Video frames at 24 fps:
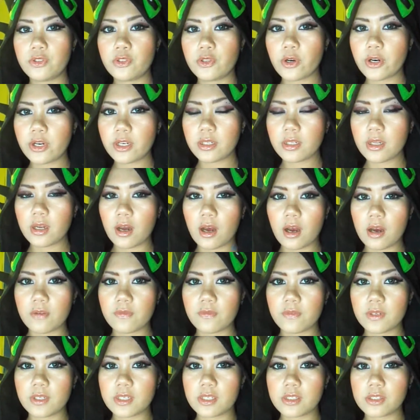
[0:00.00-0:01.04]
you're in the
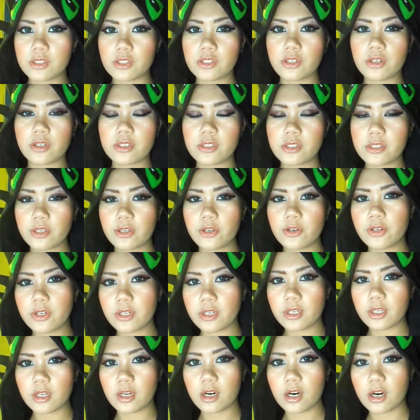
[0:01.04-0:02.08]
office, you're a
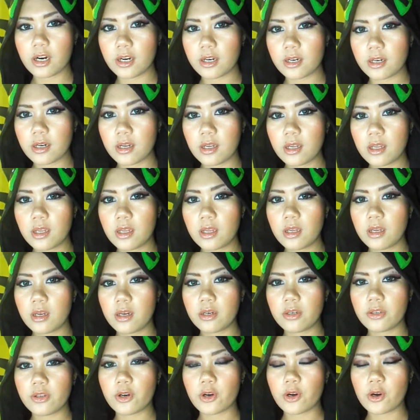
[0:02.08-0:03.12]
security guard,
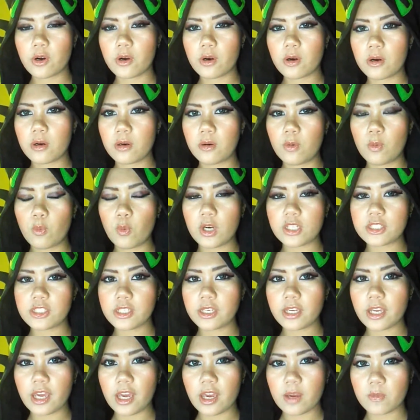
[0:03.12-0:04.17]
you're
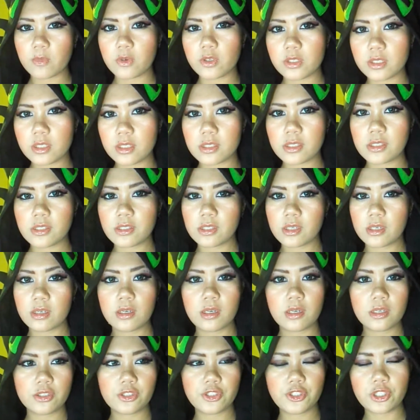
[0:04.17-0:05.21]
watching cameras,
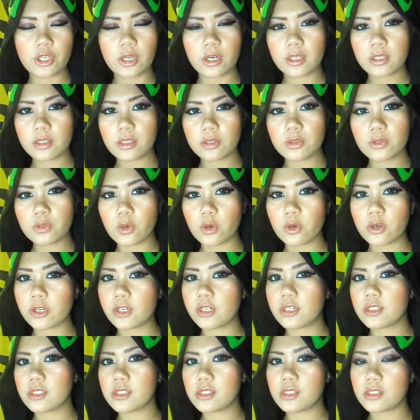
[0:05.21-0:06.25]
shutting the
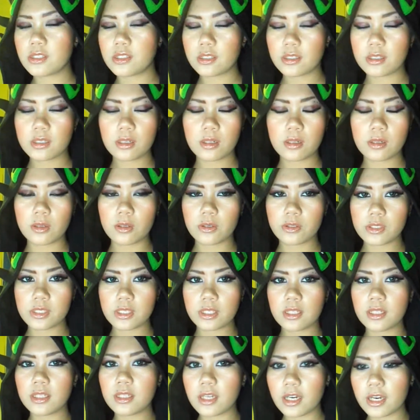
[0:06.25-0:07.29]
doors,
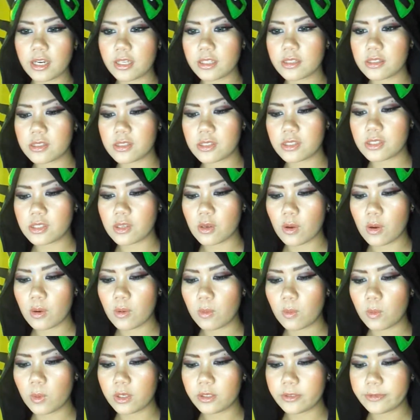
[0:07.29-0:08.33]
closing the lights.
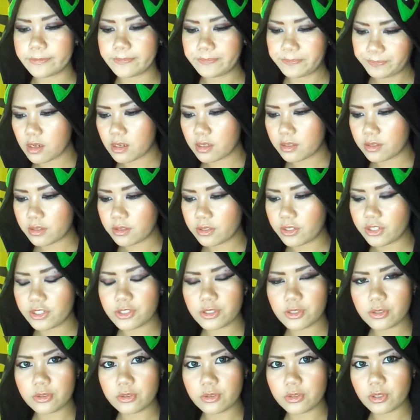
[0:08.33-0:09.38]
Well, there's
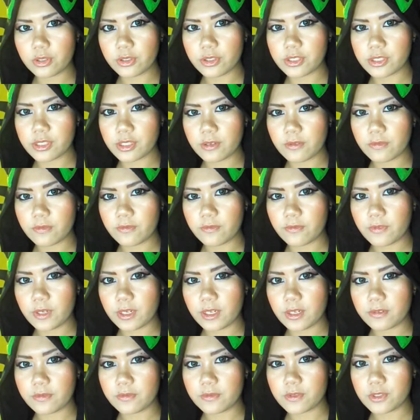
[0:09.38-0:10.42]
no doors in F
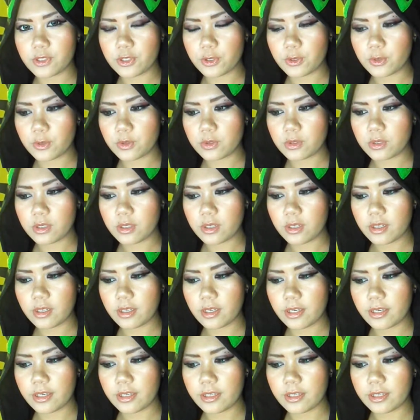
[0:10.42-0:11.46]
NAF two.
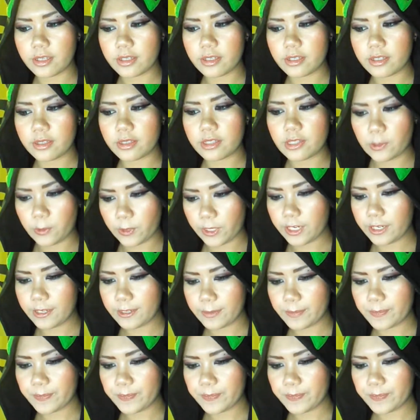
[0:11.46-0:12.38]
And three,